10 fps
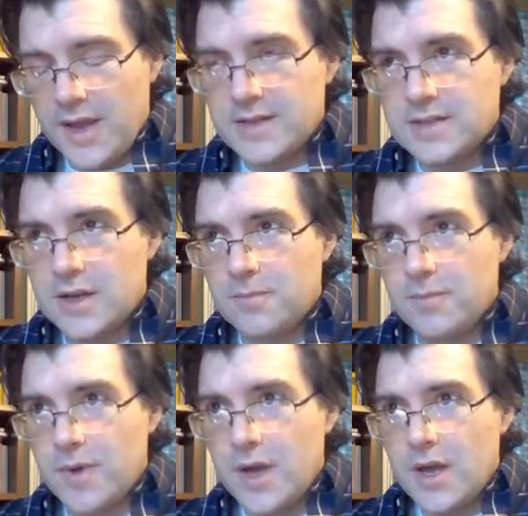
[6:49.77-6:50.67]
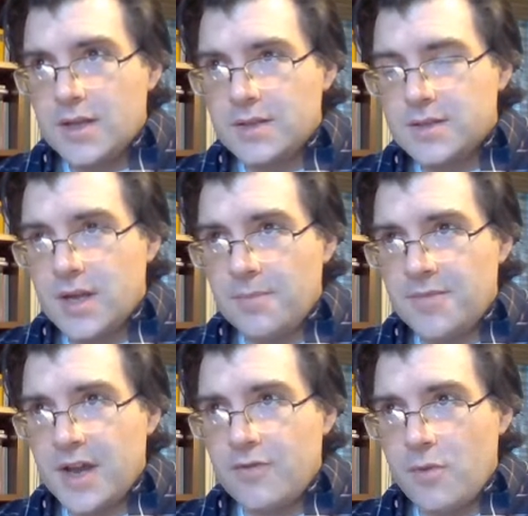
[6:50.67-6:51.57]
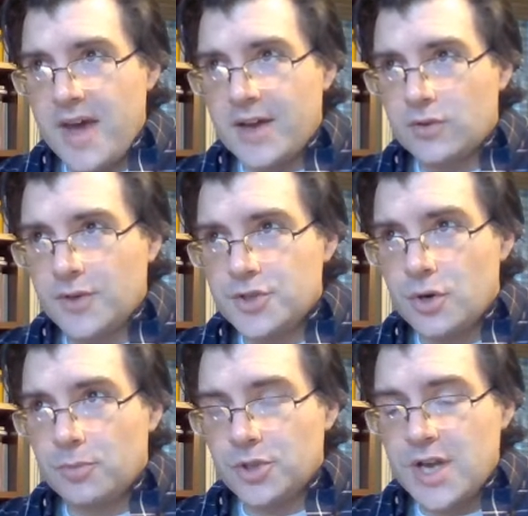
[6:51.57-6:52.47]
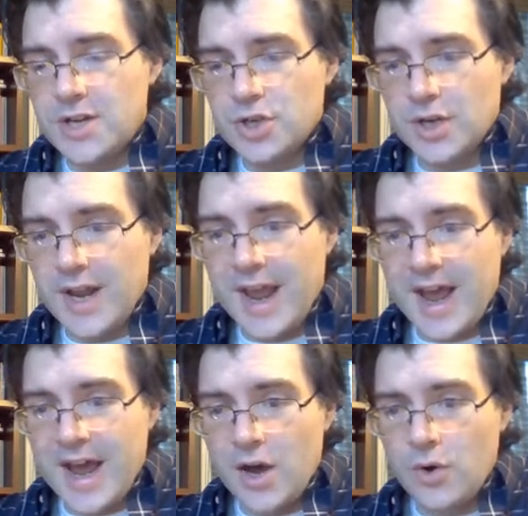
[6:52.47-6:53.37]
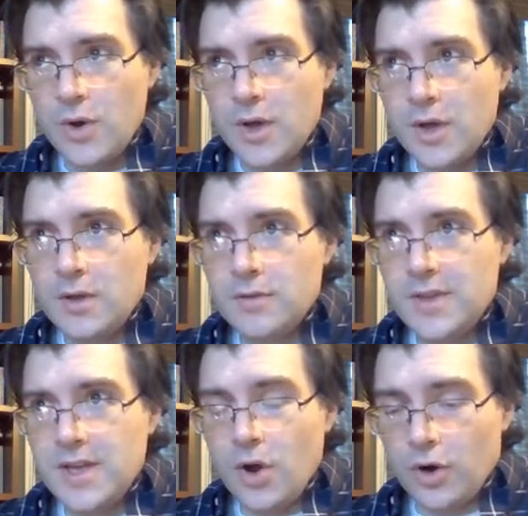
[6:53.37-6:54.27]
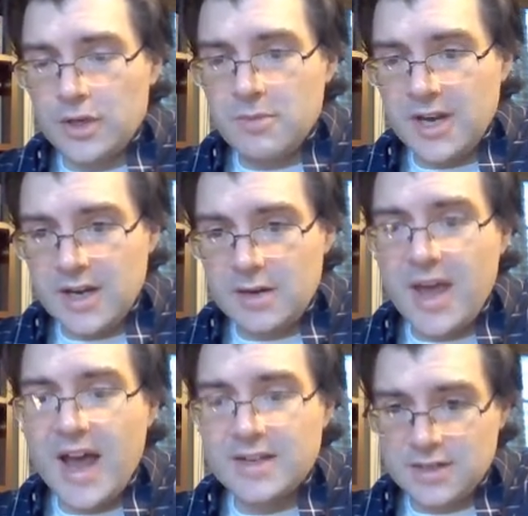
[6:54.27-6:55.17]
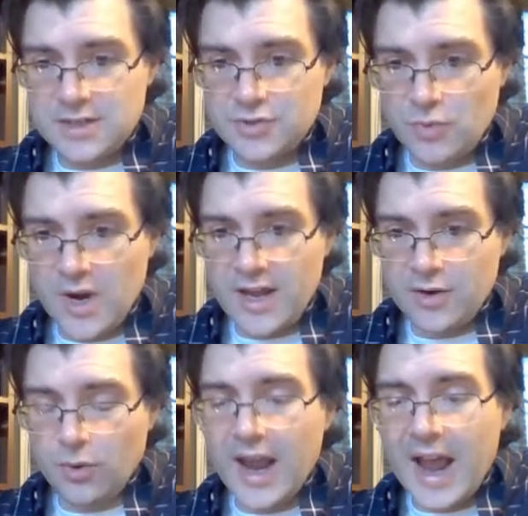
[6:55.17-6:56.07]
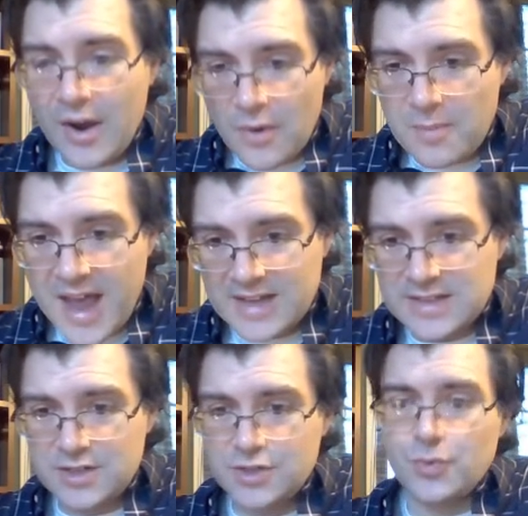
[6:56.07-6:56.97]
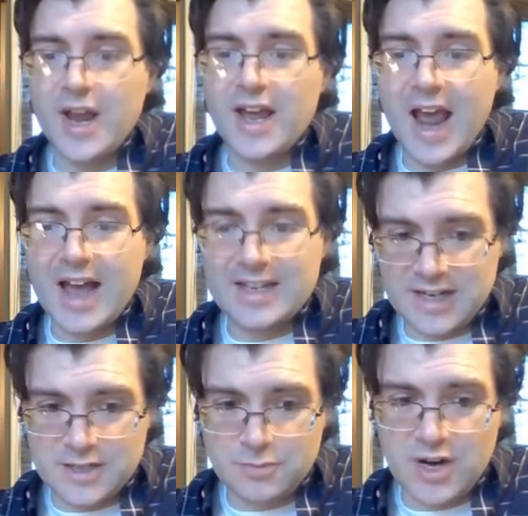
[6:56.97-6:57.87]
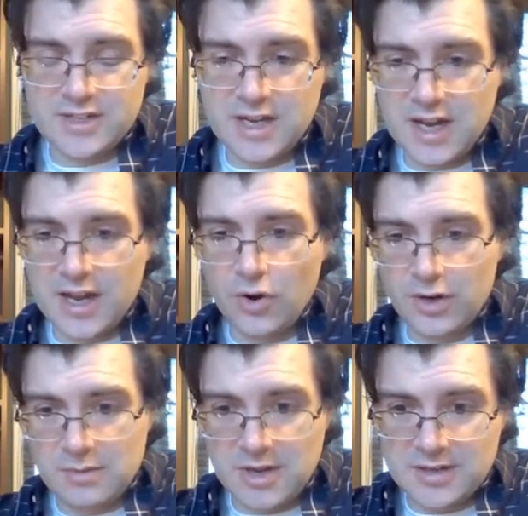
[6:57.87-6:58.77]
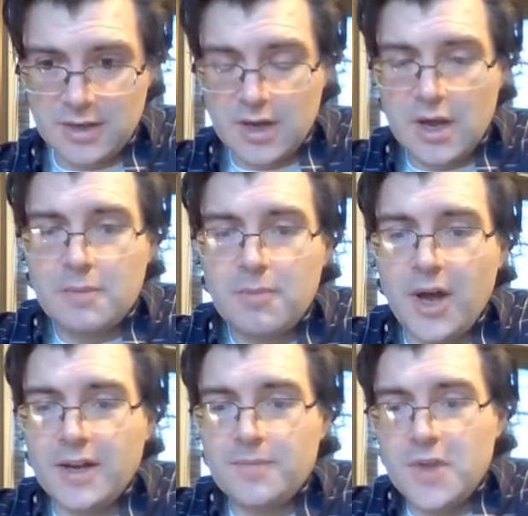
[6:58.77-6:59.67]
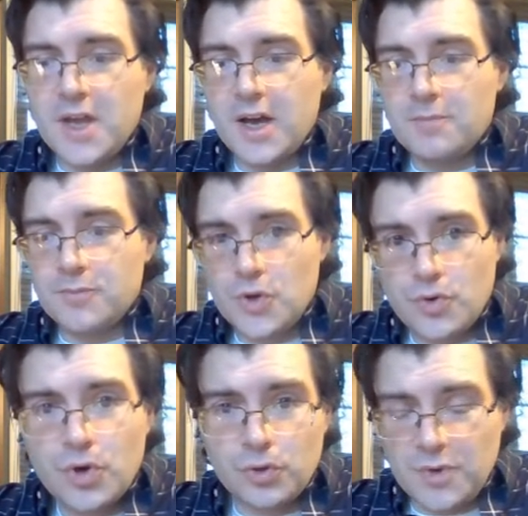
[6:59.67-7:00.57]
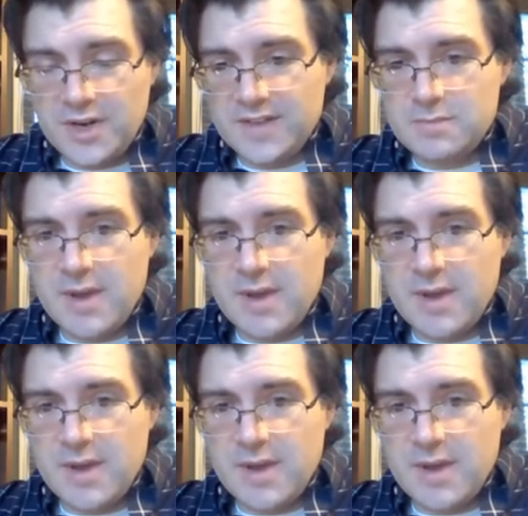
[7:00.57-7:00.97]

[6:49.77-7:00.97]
it's a something of a matter of interpretation how the argument in a passage is read or how a passage is read as expressing an argument. But um, you could read this